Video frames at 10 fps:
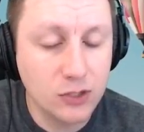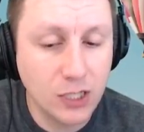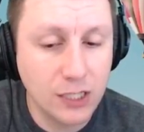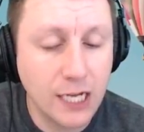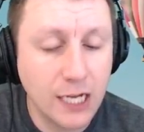it will
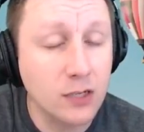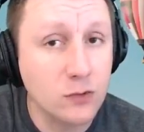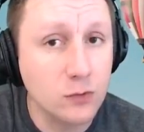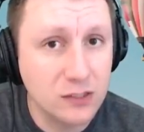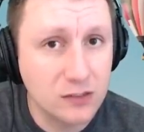shut it down
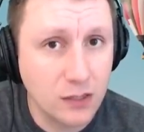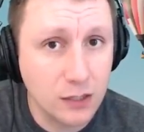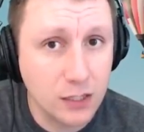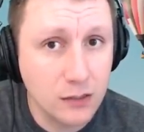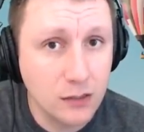and
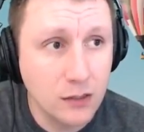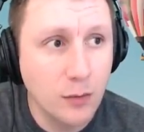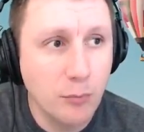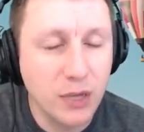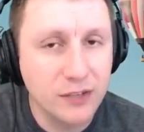restart it.
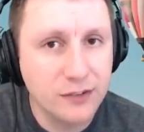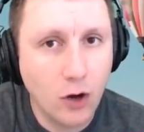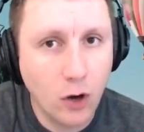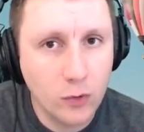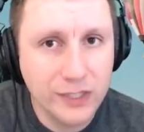But it's
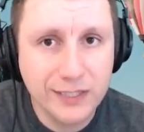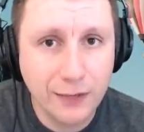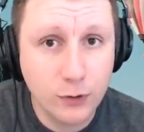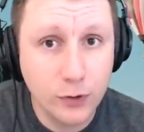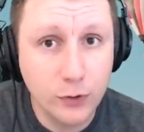always
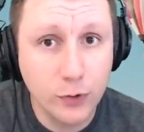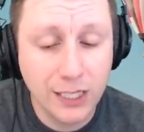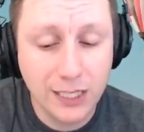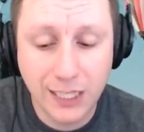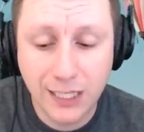safer to do
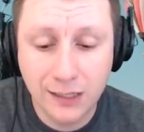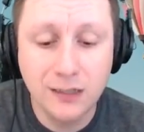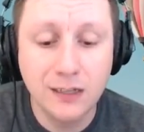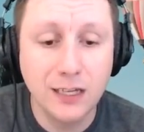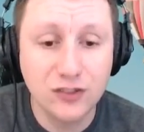a
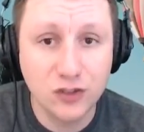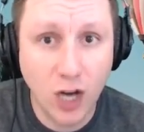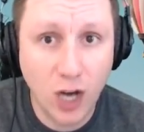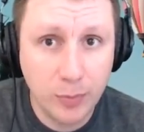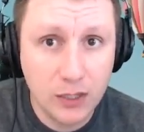clean
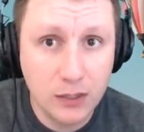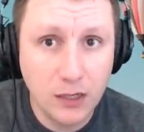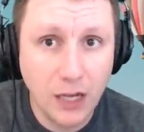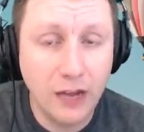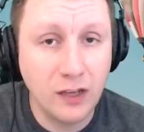stop
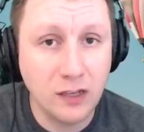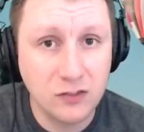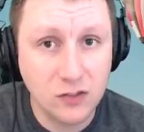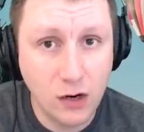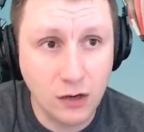and
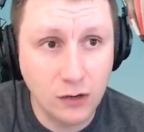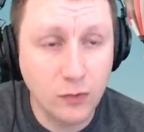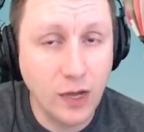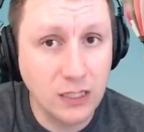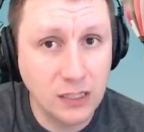then start
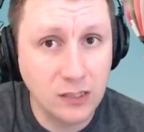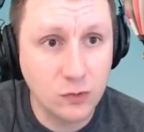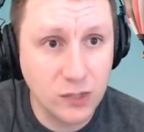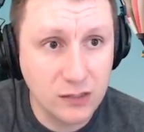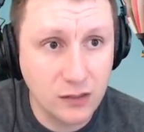rather than
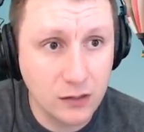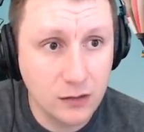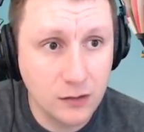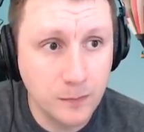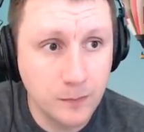a
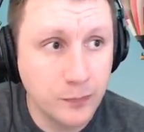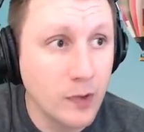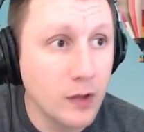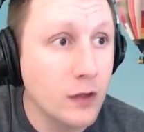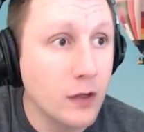restart.
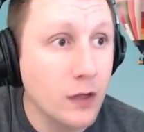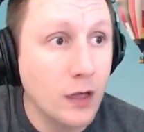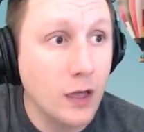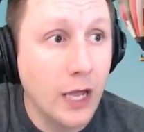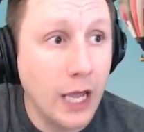
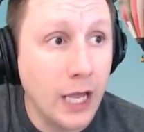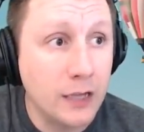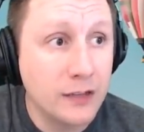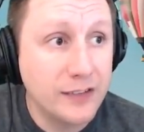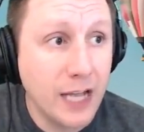
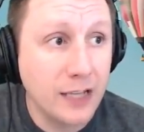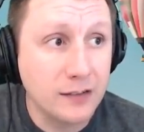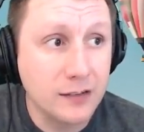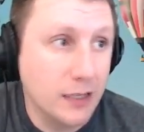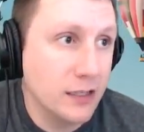And
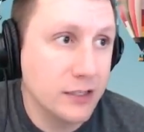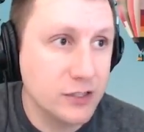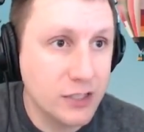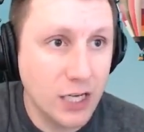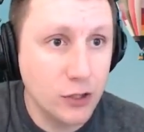status, it'll
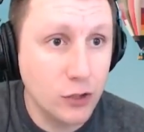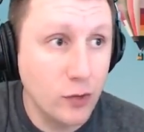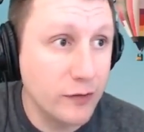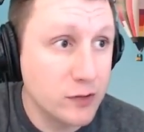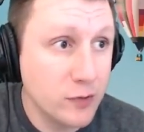just tell
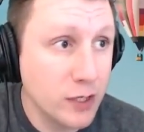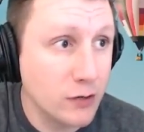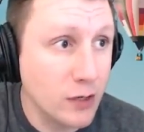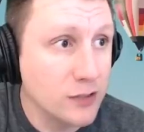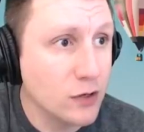you if it's
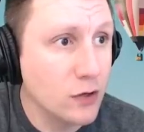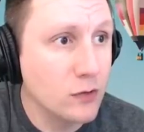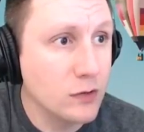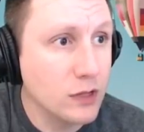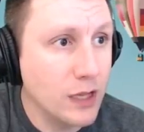running or not.
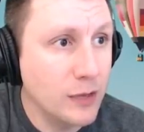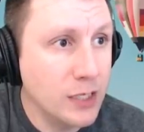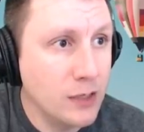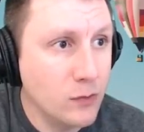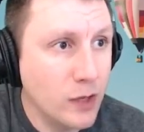So let
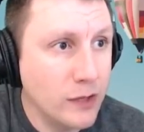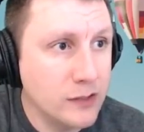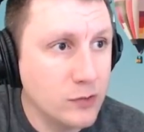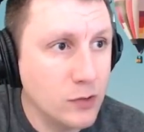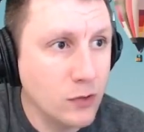me run
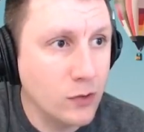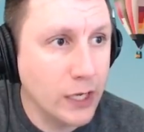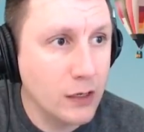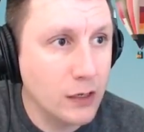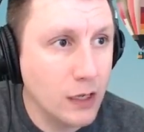this real
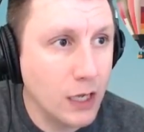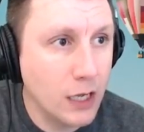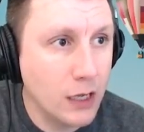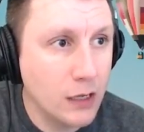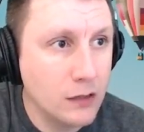quick
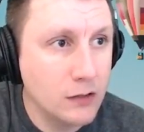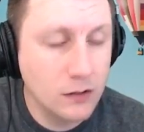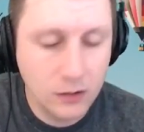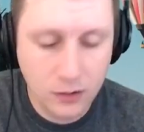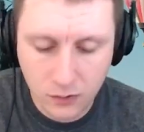and